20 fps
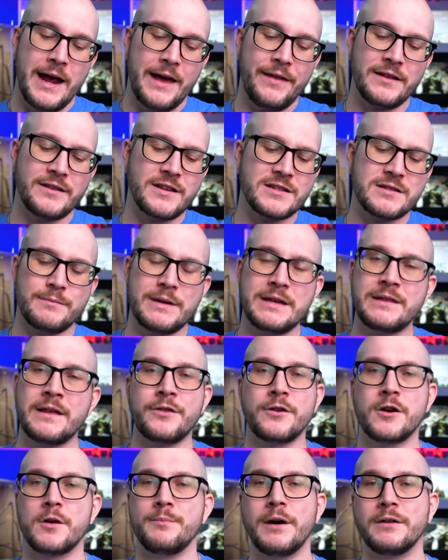And that doesn't mean
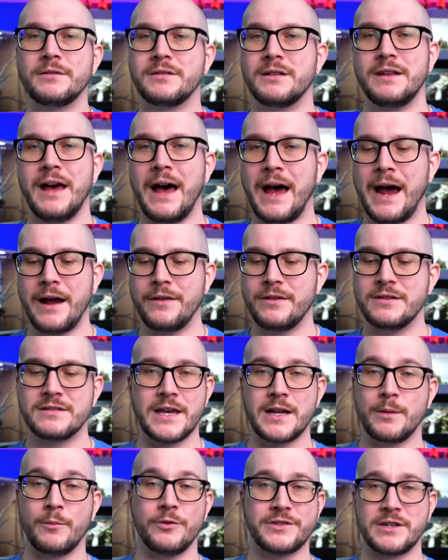that they're about to die. These
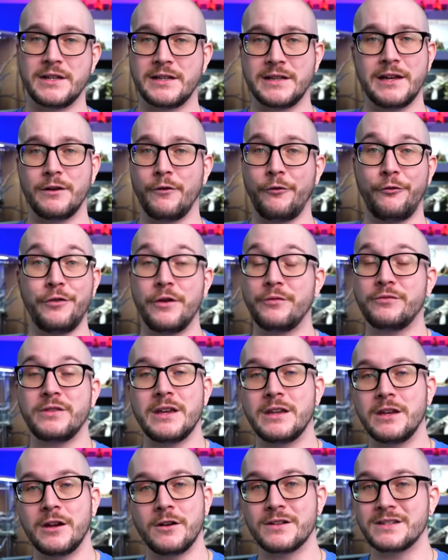animals can live
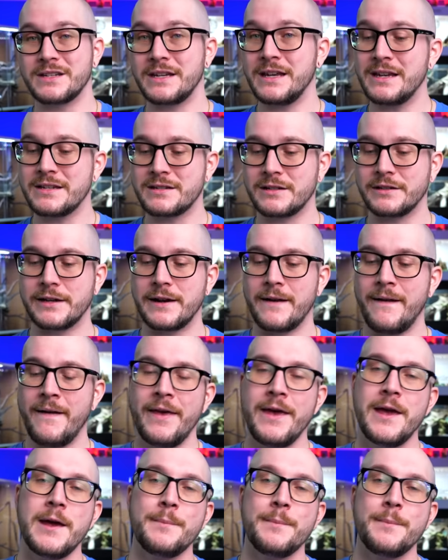15 years easily,